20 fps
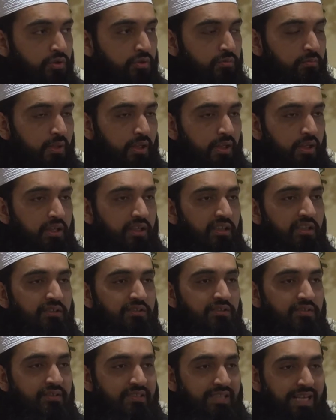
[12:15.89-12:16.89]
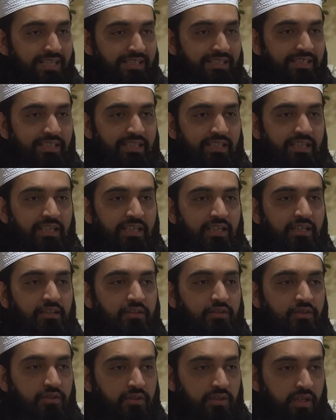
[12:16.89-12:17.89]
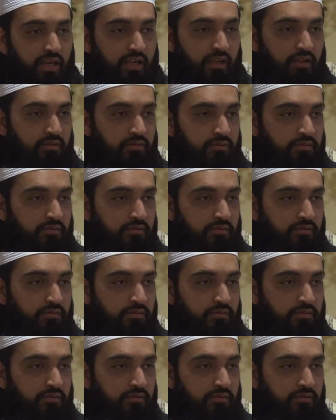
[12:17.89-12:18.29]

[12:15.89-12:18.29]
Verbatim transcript: to me standing here today.